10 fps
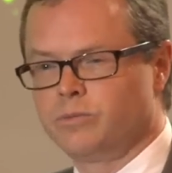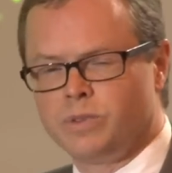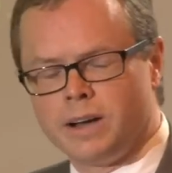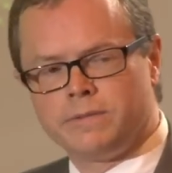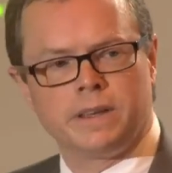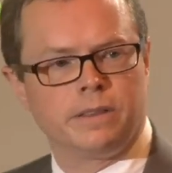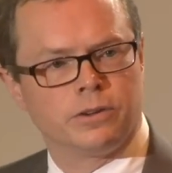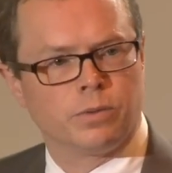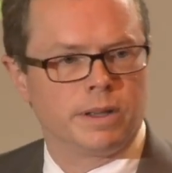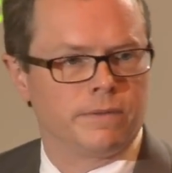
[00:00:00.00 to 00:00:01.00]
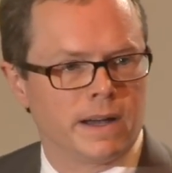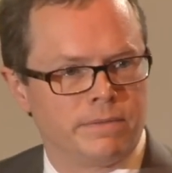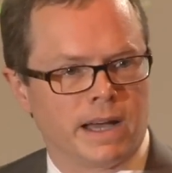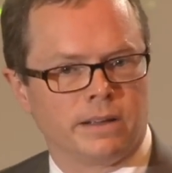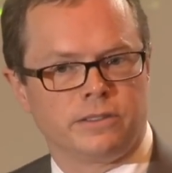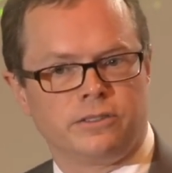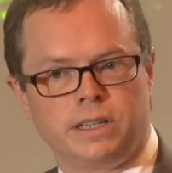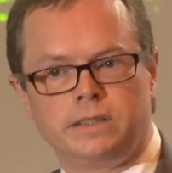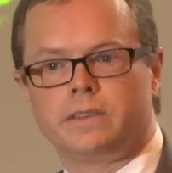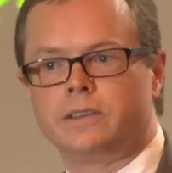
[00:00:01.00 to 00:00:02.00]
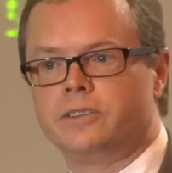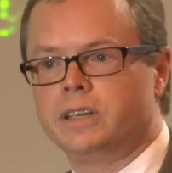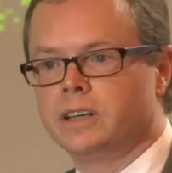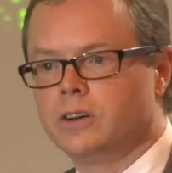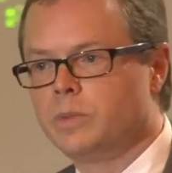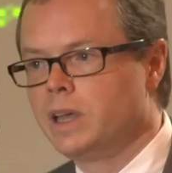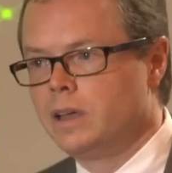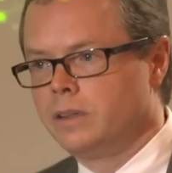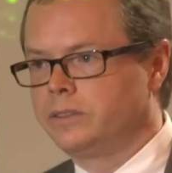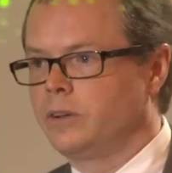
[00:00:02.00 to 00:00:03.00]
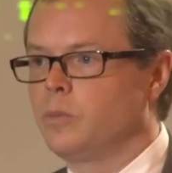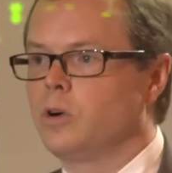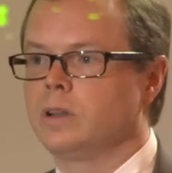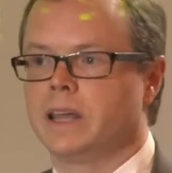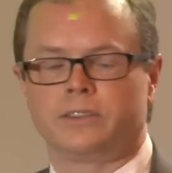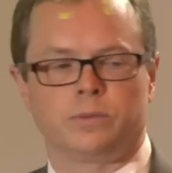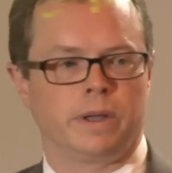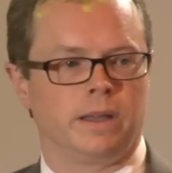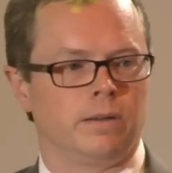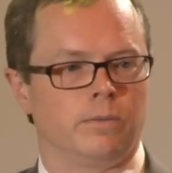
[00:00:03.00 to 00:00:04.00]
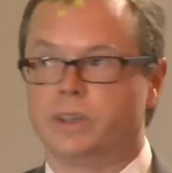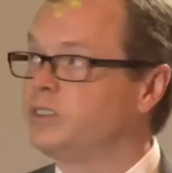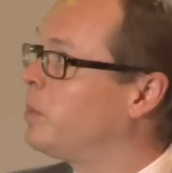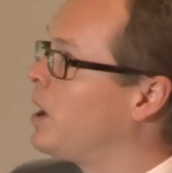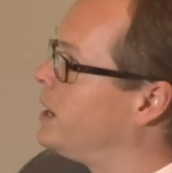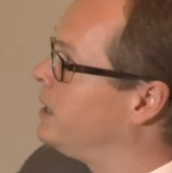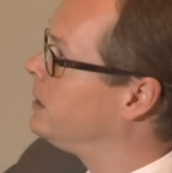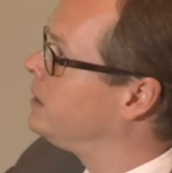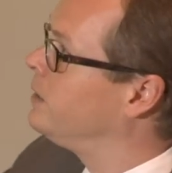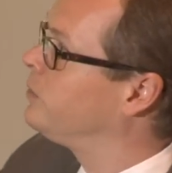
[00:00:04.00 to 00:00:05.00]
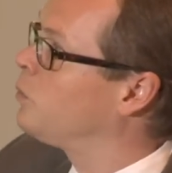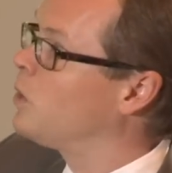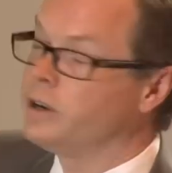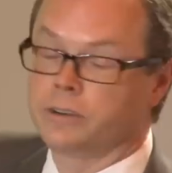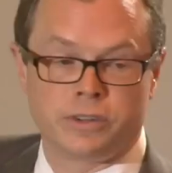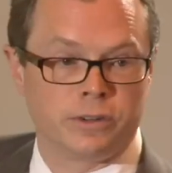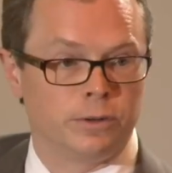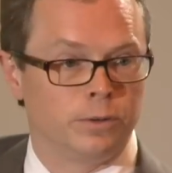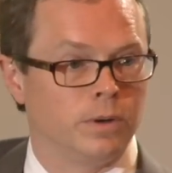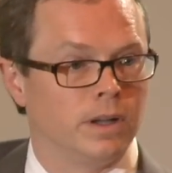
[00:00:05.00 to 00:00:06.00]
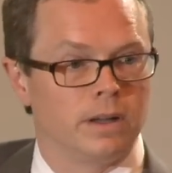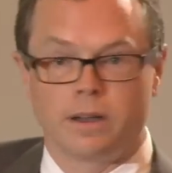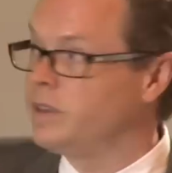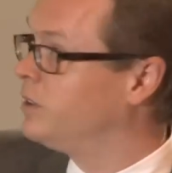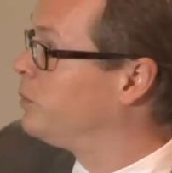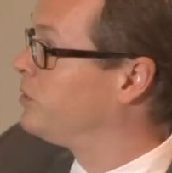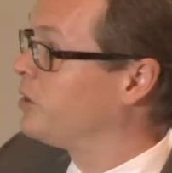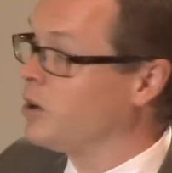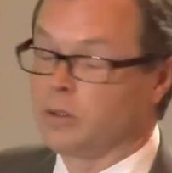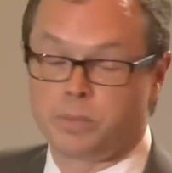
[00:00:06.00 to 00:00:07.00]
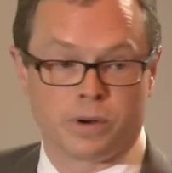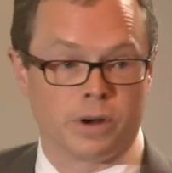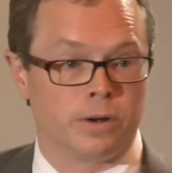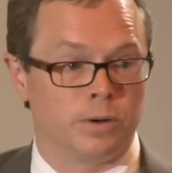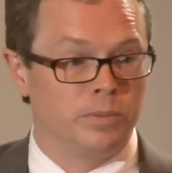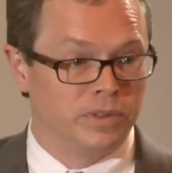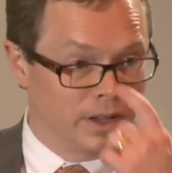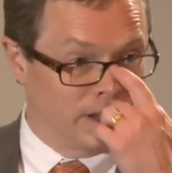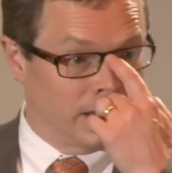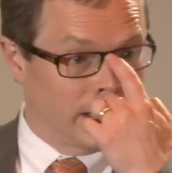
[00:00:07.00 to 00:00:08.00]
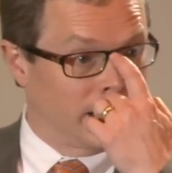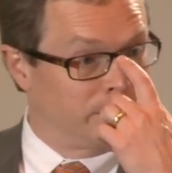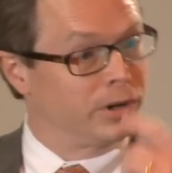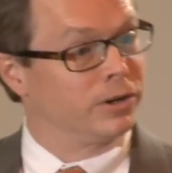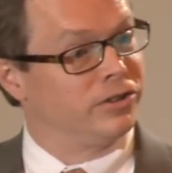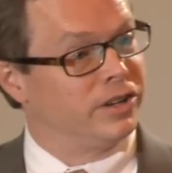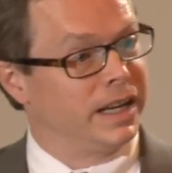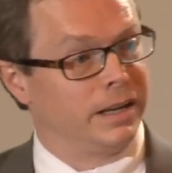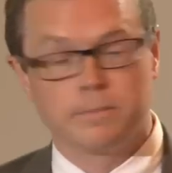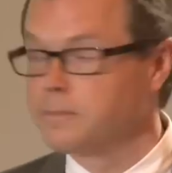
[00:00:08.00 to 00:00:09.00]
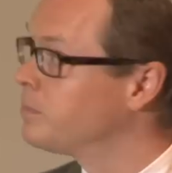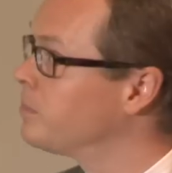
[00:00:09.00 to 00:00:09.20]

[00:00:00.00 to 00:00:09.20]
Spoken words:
Roughly, there are 25,000 genes in the genome. So more or less, we spotted at least 1 or 2 of these, which are called probes, per gene.